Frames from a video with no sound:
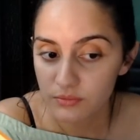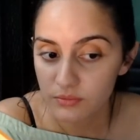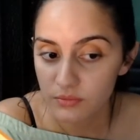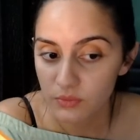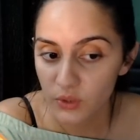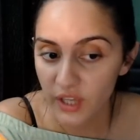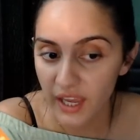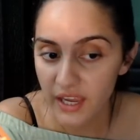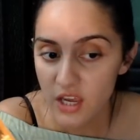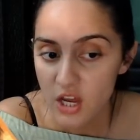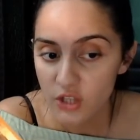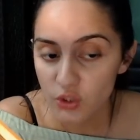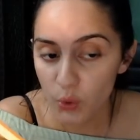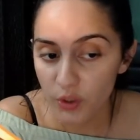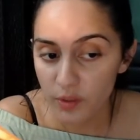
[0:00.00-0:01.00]
Okay,
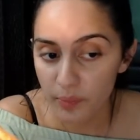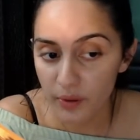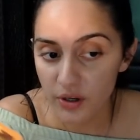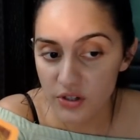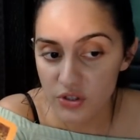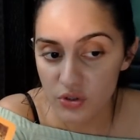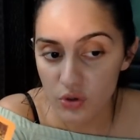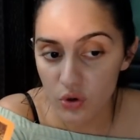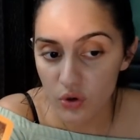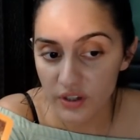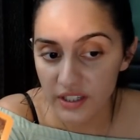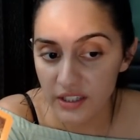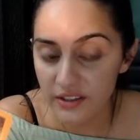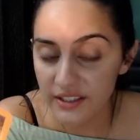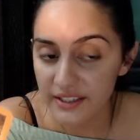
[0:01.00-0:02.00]
door to personal
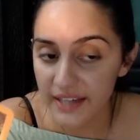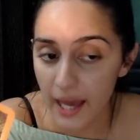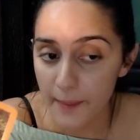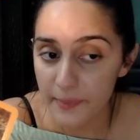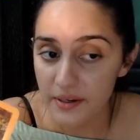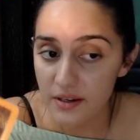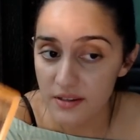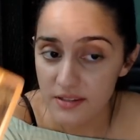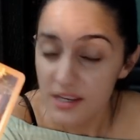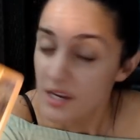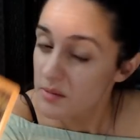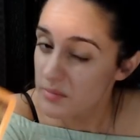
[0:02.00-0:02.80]
healing and happiness.